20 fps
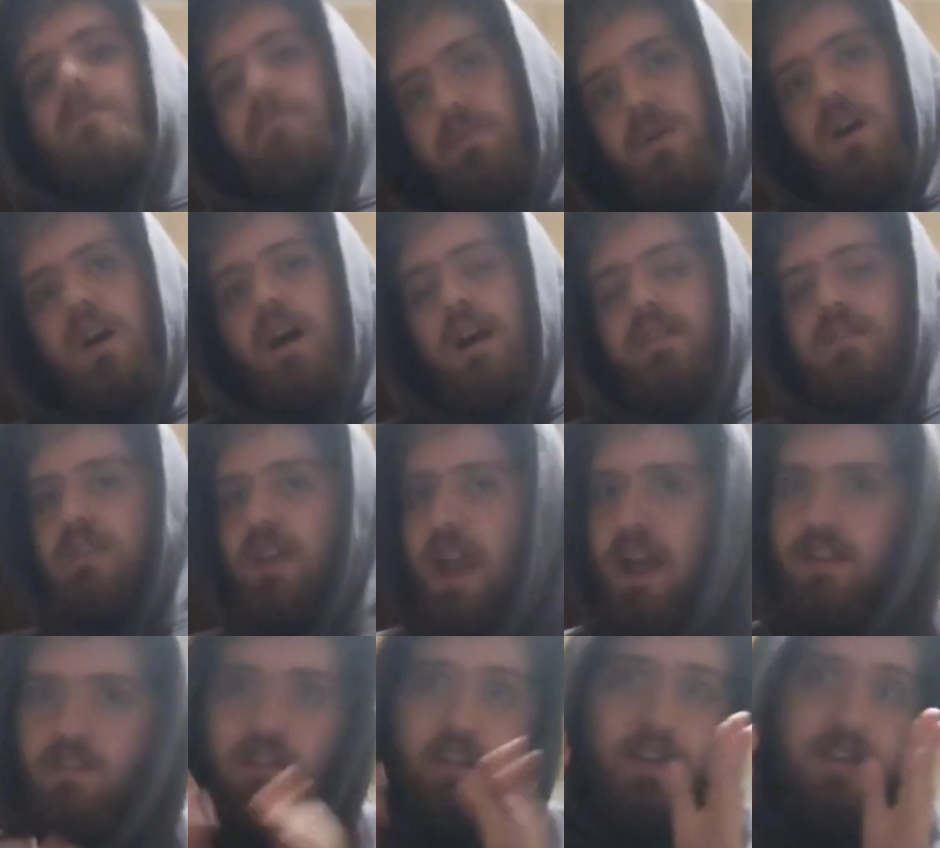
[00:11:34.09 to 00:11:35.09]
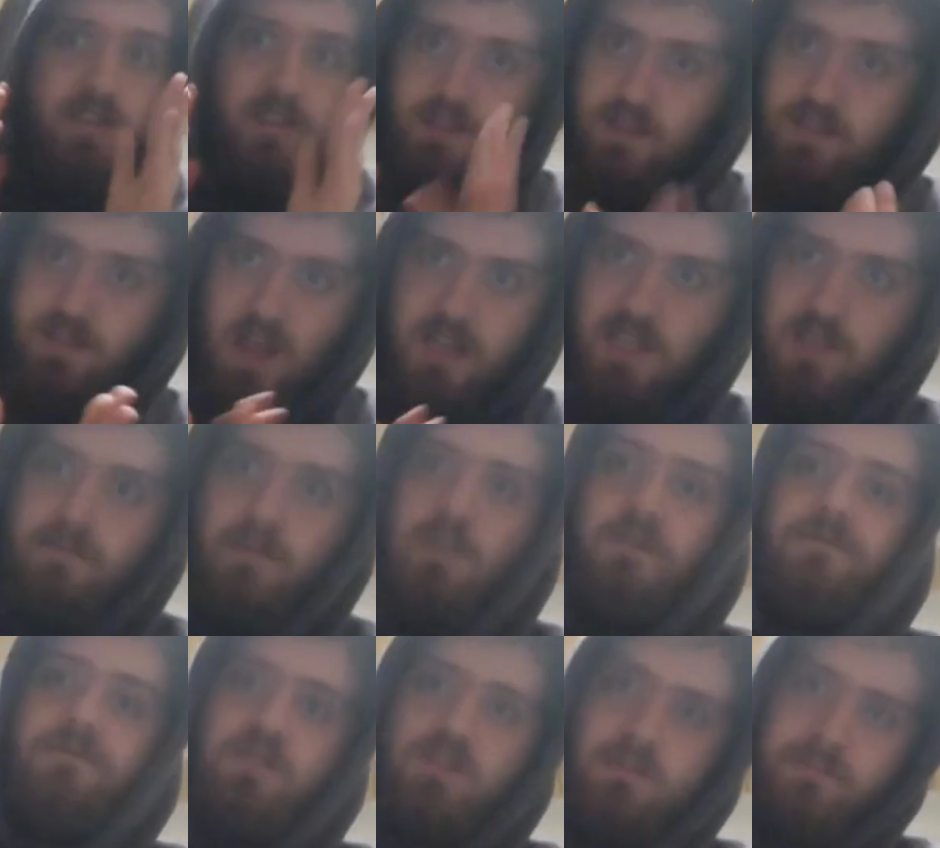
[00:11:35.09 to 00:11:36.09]
But at least this
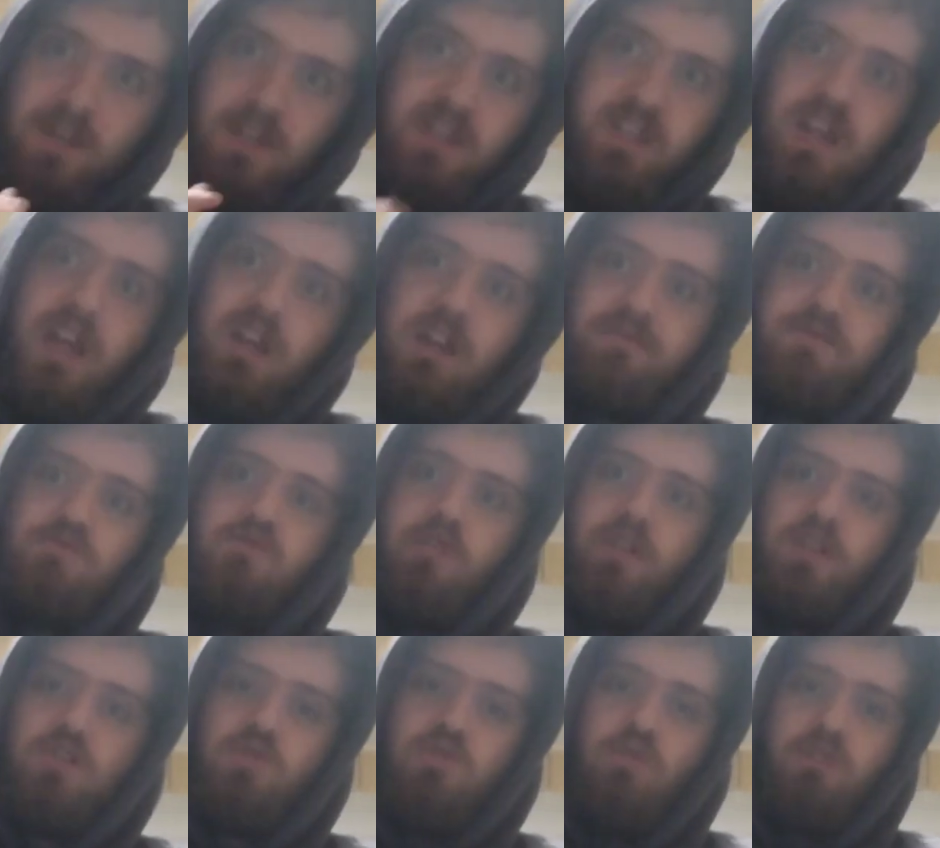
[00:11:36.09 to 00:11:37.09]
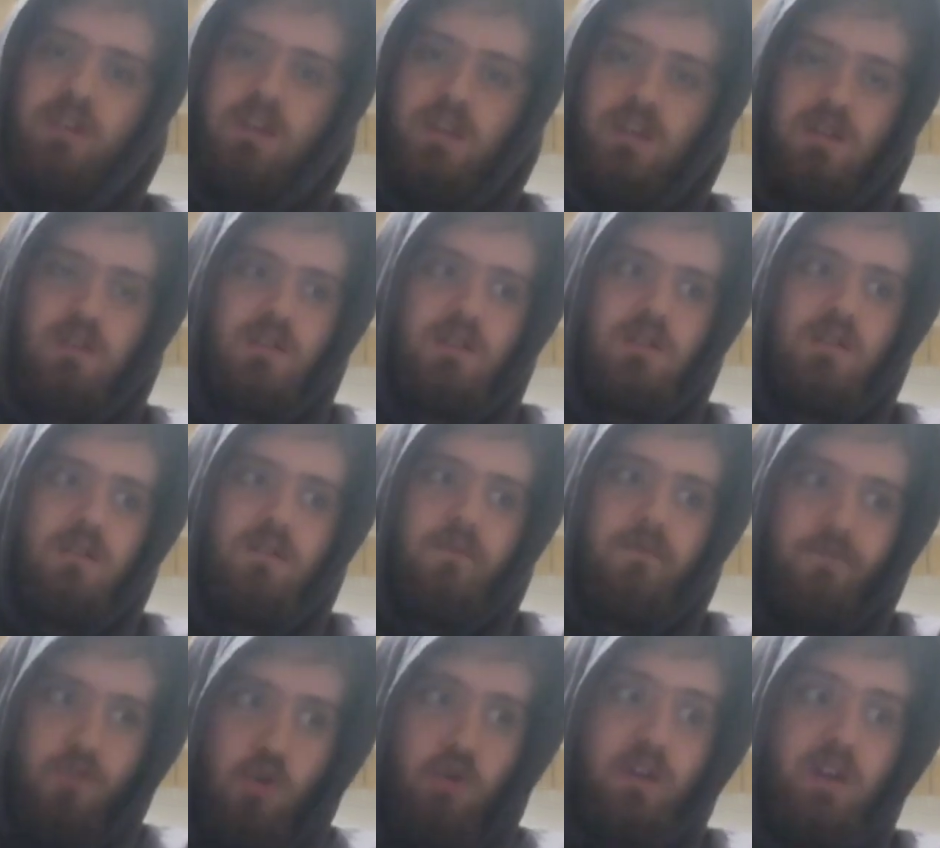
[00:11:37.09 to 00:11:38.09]
SML for the beginning of
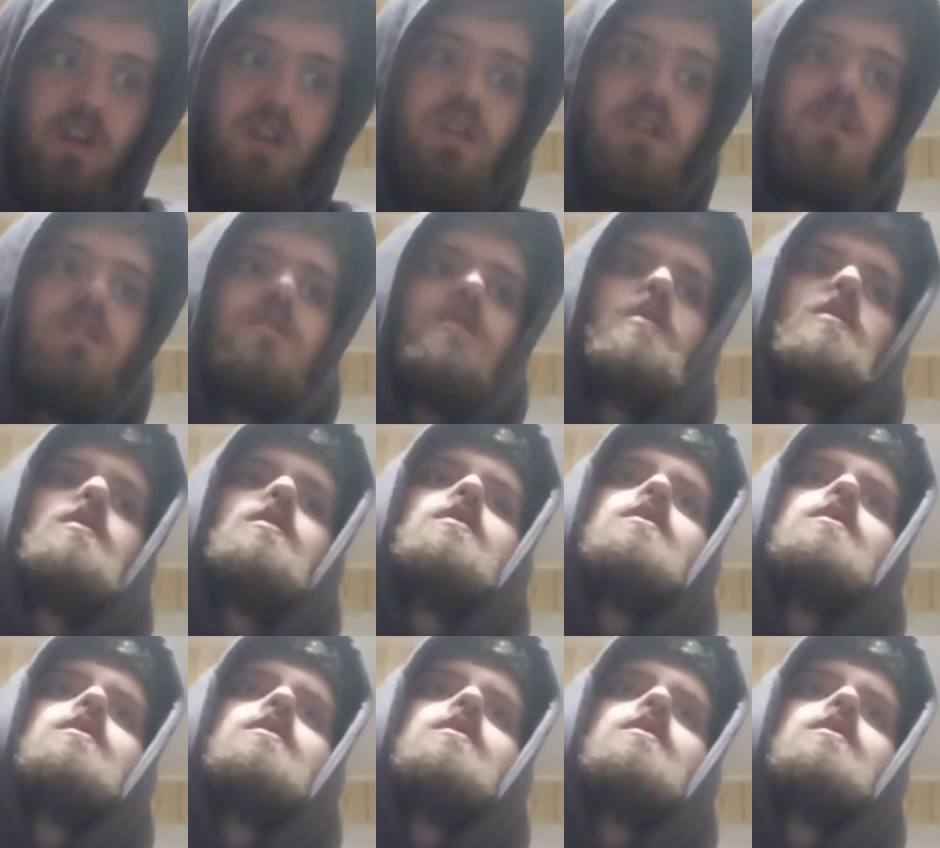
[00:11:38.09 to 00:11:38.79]
2023